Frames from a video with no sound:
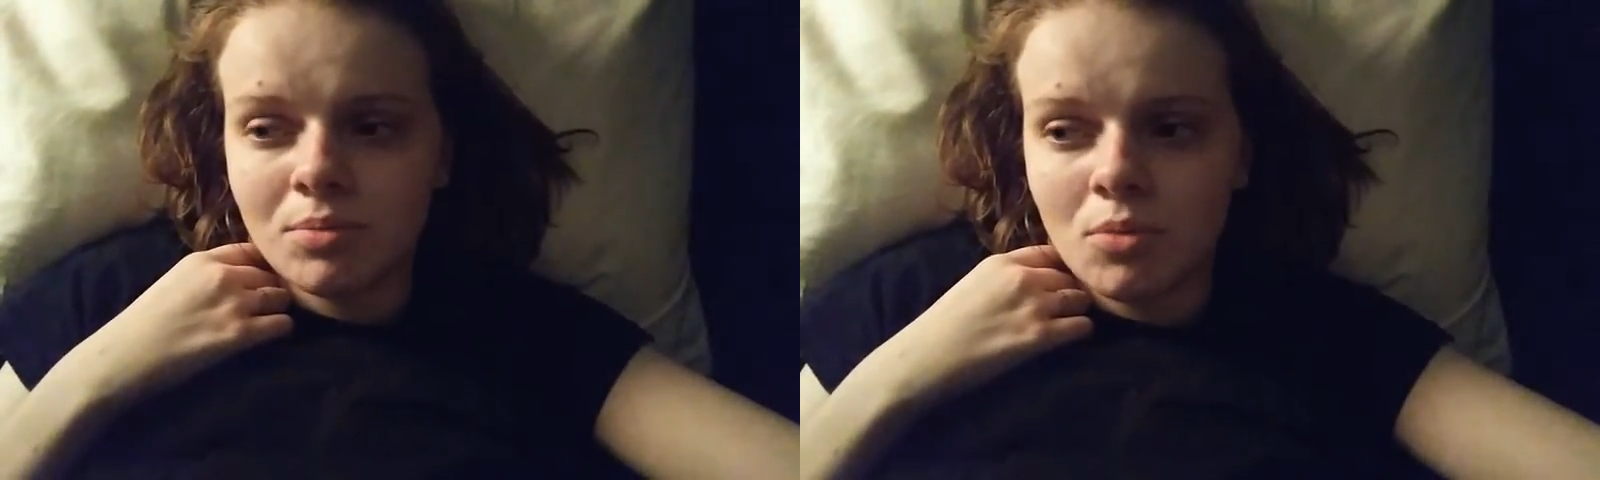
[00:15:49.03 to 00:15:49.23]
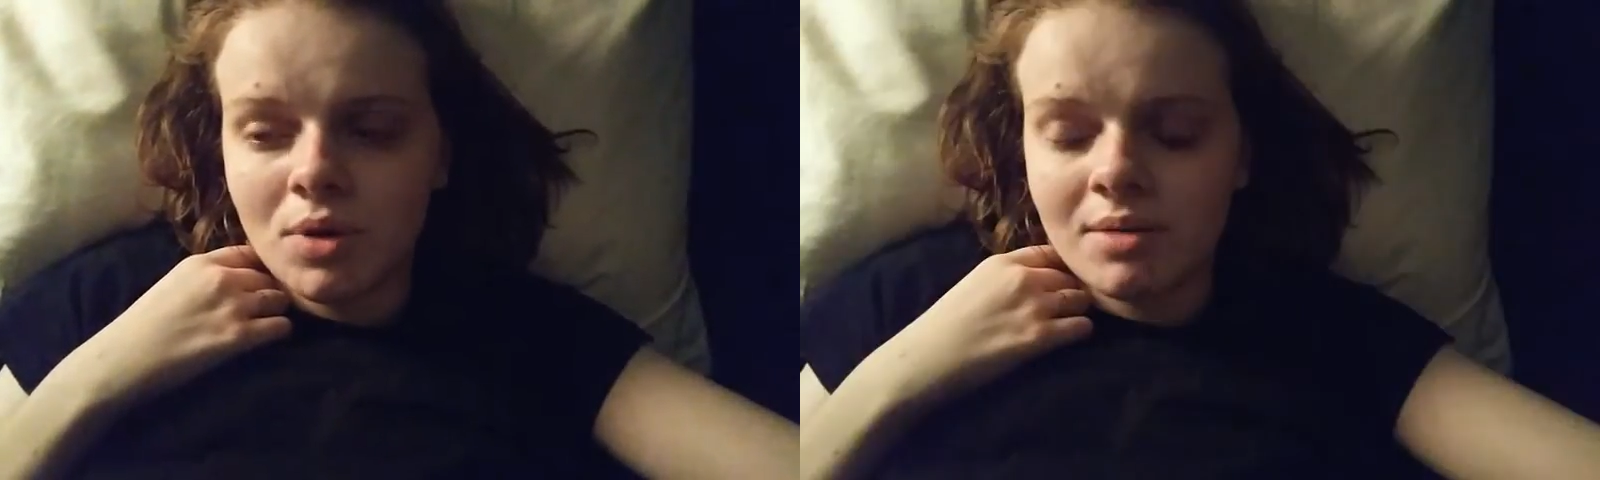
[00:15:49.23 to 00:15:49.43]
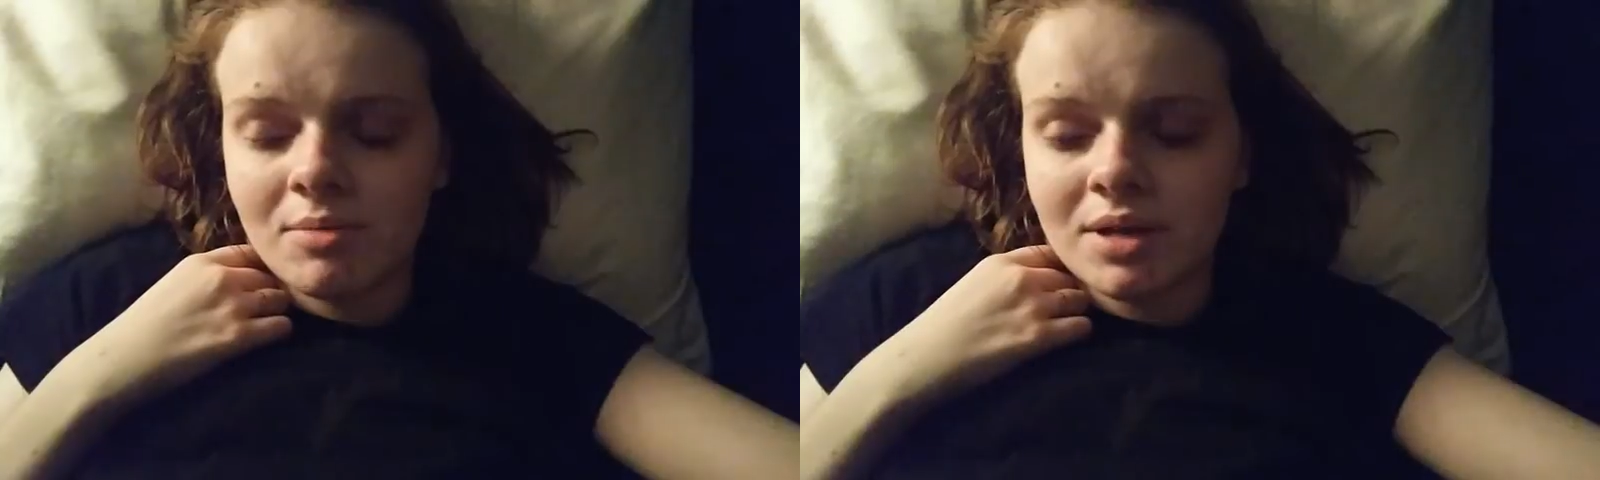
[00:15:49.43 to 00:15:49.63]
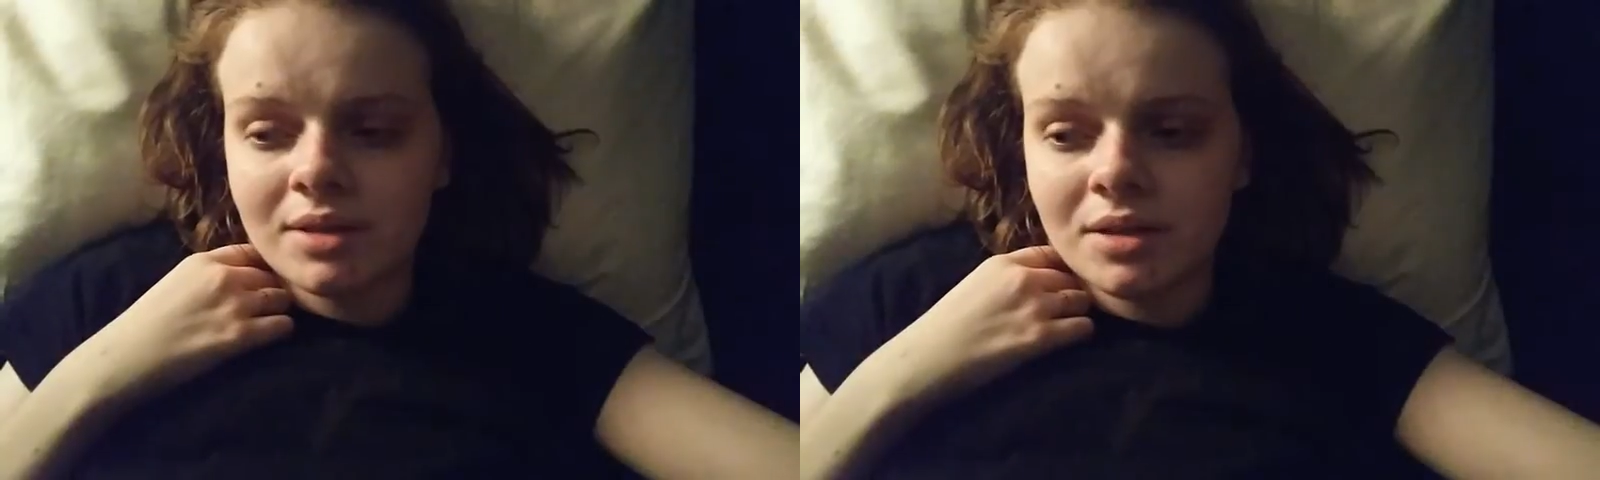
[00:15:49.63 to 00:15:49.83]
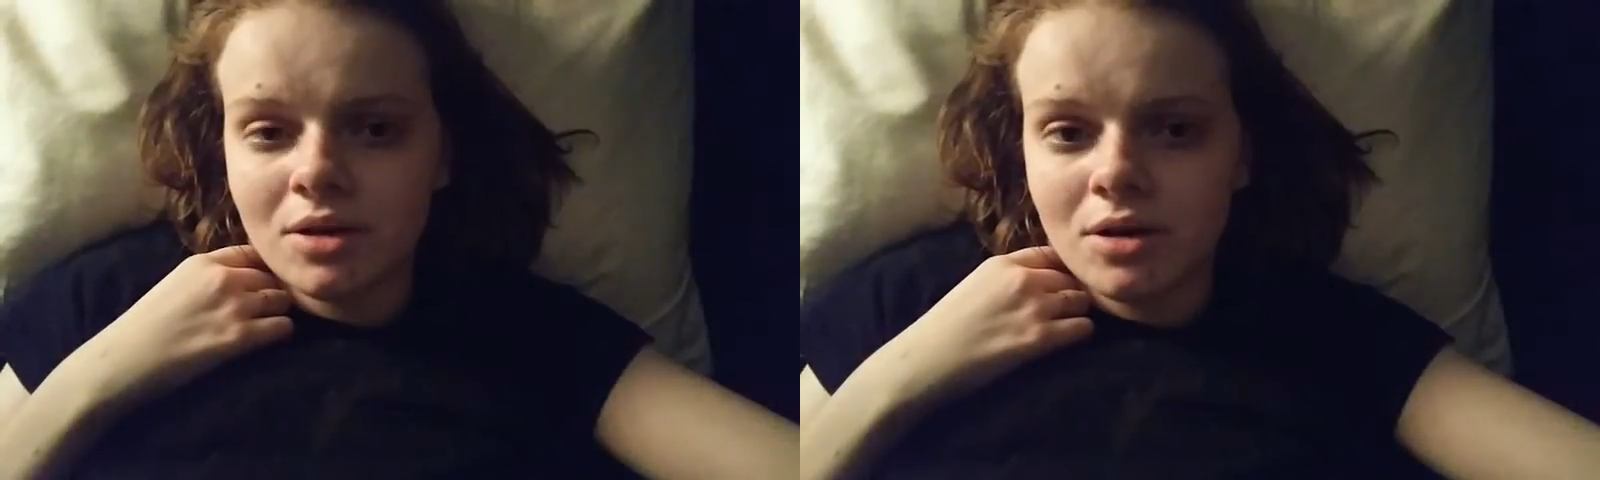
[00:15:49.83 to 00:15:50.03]
when I'm on,
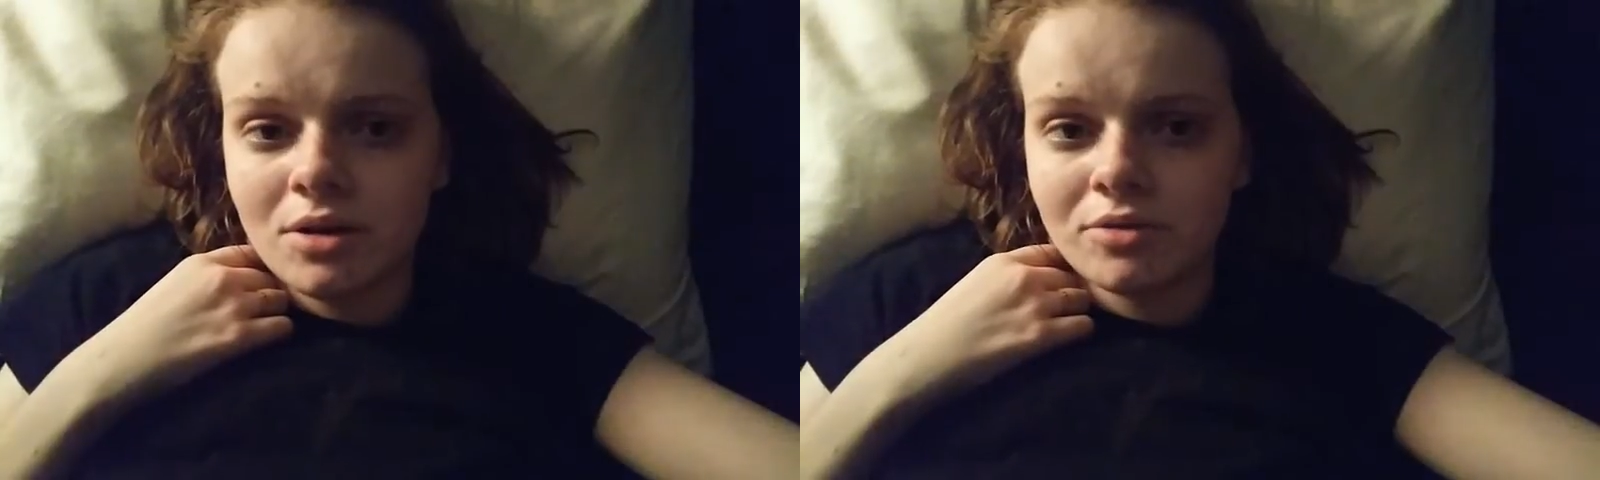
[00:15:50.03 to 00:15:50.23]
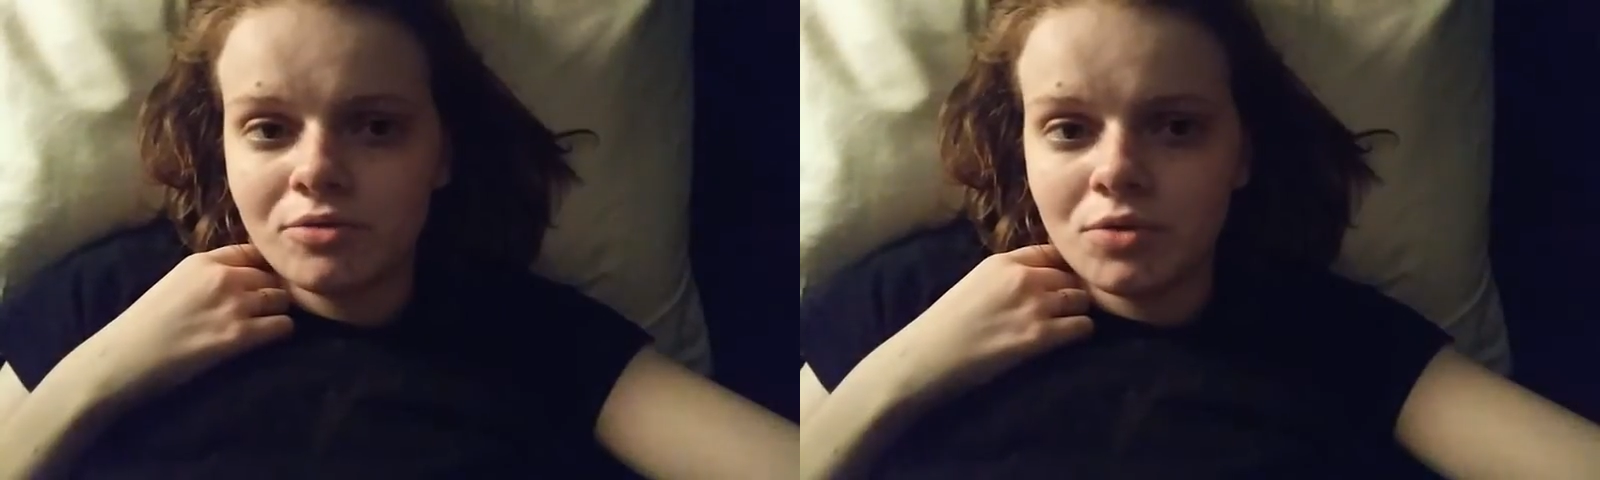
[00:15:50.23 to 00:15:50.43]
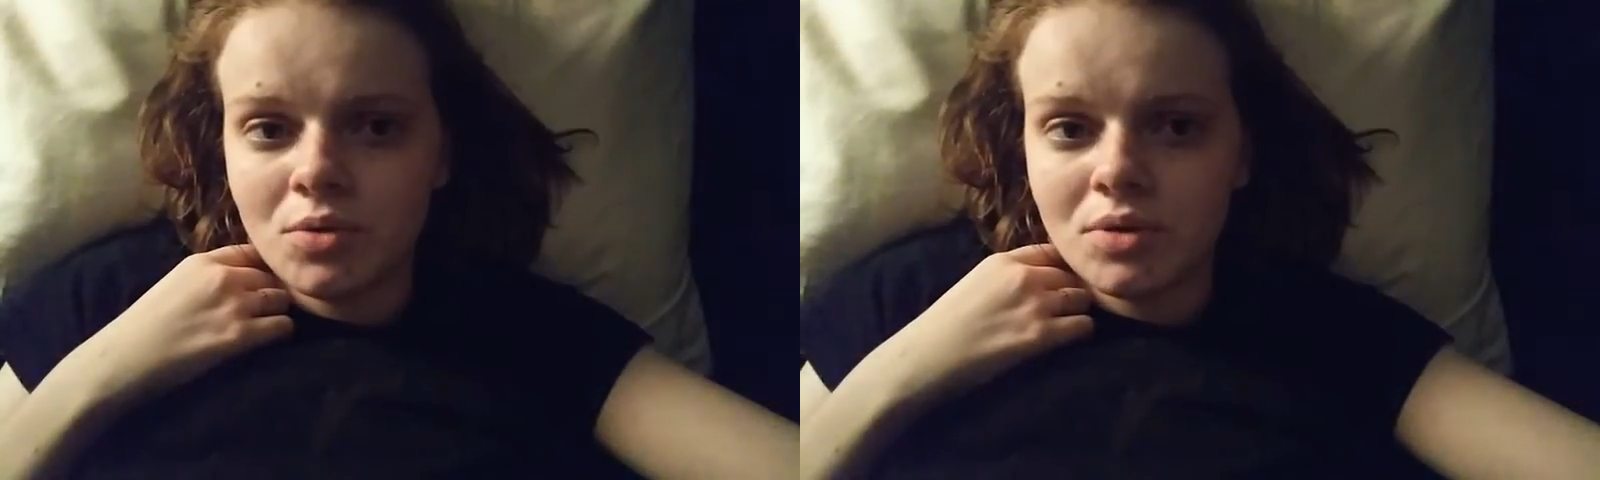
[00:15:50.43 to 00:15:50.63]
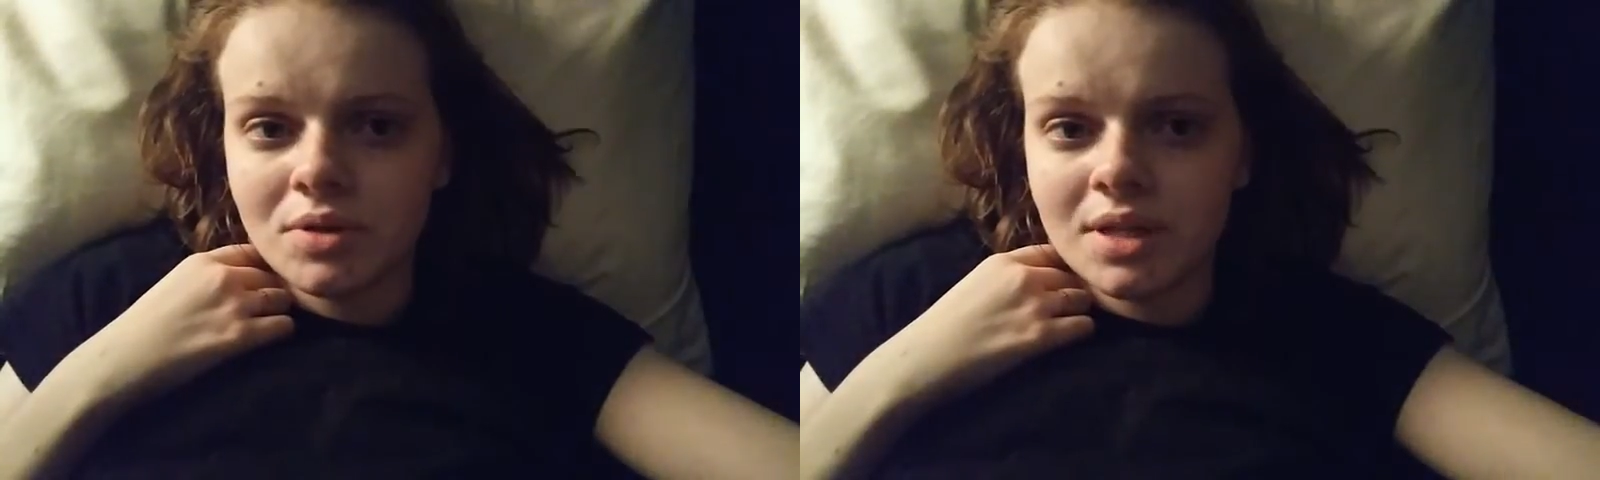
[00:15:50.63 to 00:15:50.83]
like, the hard floor,